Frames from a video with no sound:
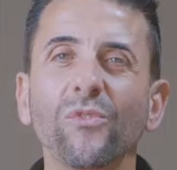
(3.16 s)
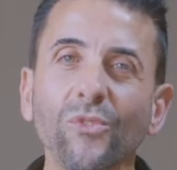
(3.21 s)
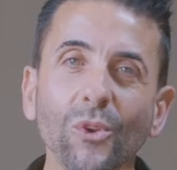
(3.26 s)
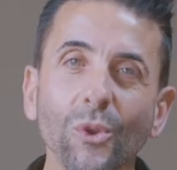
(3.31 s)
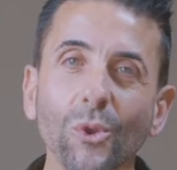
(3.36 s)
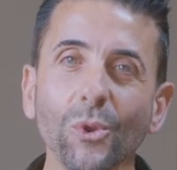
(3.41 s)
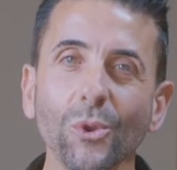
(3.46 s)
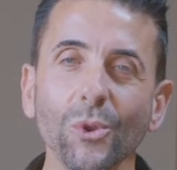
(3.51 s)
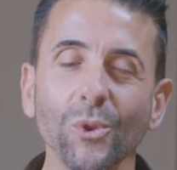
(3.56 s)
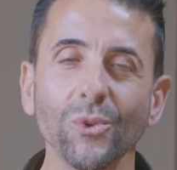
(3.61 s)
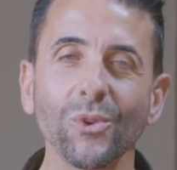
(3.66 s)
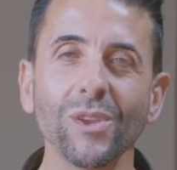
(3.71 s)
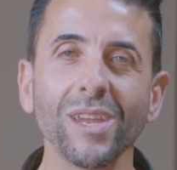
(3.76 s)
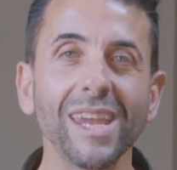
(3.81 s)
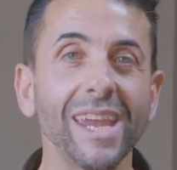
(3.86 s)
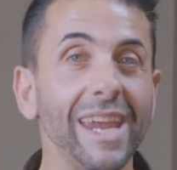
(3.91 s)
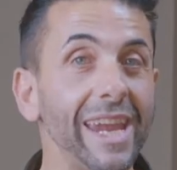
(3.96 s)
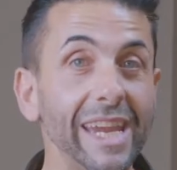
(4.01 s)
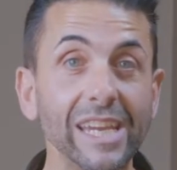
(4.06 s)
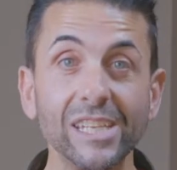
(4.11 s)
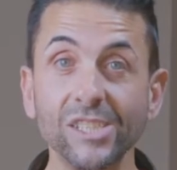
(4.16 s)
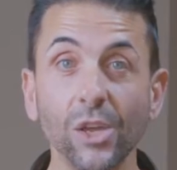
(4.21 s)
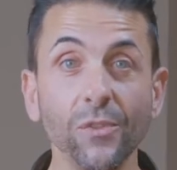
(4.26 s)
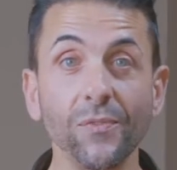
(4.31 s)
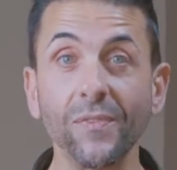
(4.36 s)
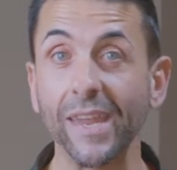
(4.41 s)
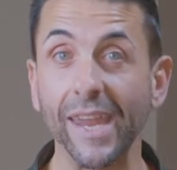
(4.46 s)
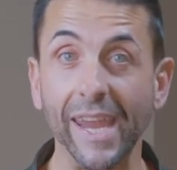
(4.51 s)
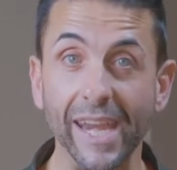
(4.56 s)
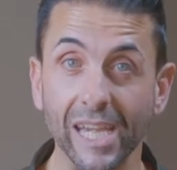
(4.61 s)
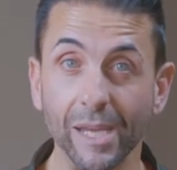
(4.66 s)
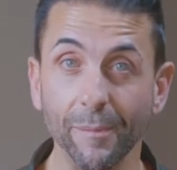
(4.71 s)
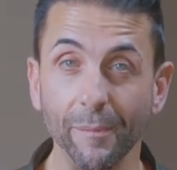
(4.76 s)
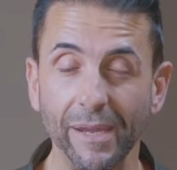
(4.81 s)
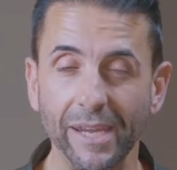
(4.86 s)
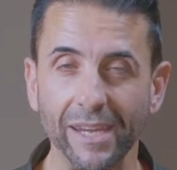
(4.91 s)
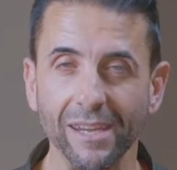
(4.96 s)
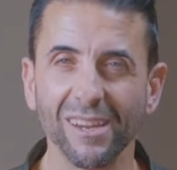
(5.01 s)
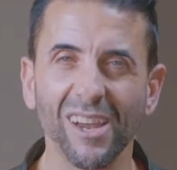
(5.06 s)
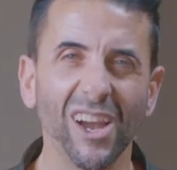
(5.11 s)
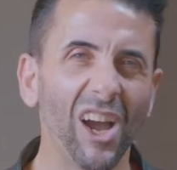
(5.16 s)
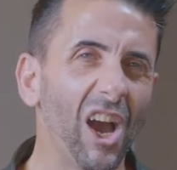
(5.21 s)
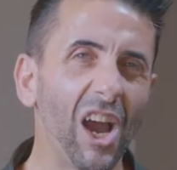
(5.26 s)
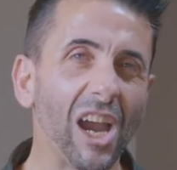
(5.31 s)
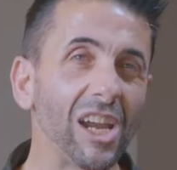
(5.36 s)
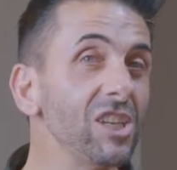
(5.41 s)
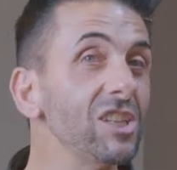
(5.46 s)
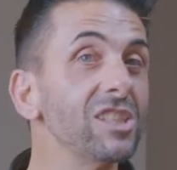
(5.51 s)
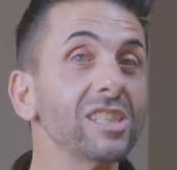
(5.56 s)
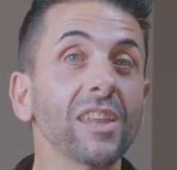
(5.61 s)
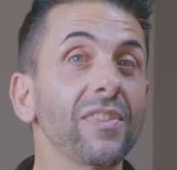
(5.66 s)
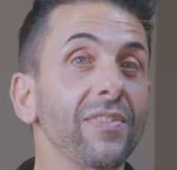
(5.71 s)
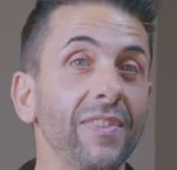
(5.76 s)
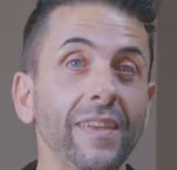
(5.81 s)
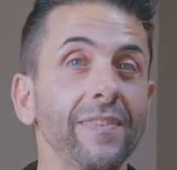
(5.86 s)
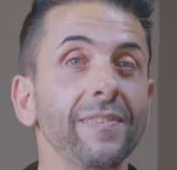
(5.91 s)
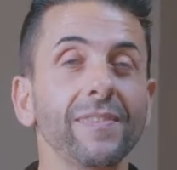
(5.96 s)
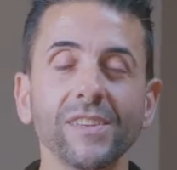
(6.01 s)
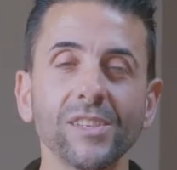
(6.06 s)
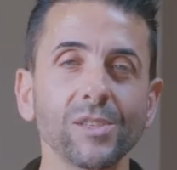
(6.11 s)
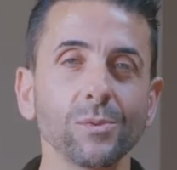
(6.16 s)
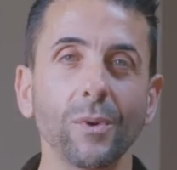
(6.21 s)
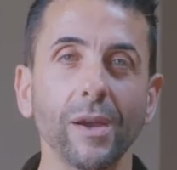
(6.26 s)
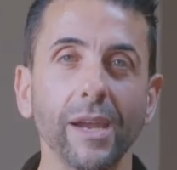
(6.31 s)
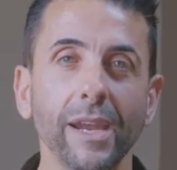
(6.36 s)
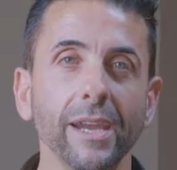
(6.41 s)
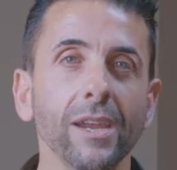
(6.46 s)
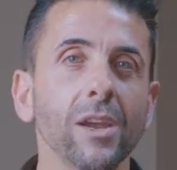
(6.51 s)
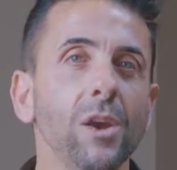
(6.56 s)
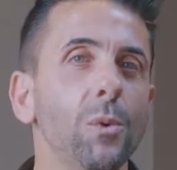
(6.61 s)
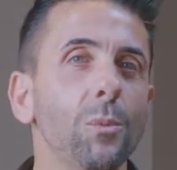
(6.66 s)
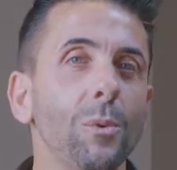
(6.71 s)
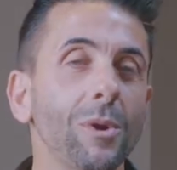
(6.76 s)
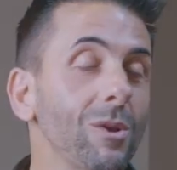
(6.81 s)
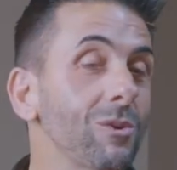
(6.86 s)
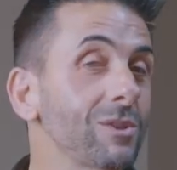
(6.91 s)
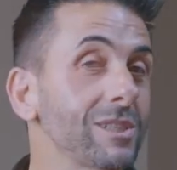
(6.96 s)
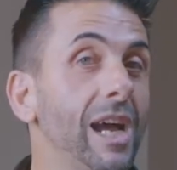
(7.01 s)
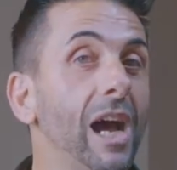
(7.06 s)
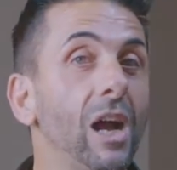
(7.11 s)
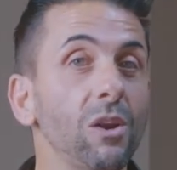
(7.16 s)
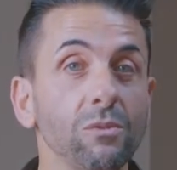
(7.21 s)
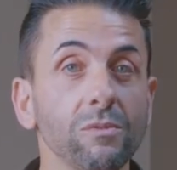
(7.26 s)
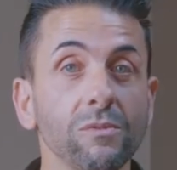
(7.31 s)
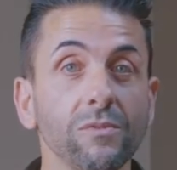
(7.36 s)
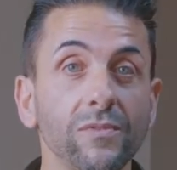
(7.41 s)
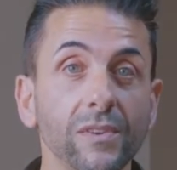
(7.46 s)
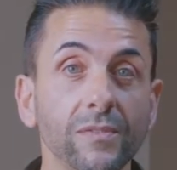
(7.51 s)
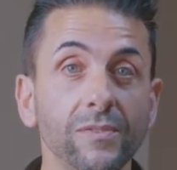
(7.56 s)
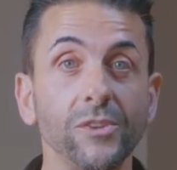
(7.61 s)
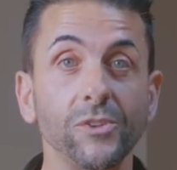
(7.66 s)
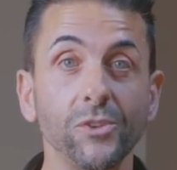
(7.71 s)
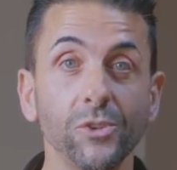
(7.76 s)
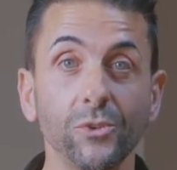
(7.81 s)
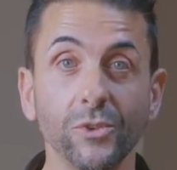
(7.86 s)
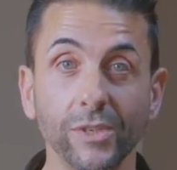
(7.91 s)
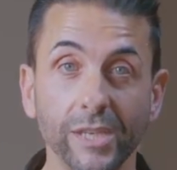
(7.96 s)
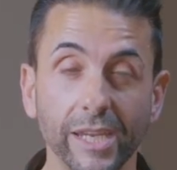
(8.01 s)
Food is not the enemy. I used to think this way when I was 152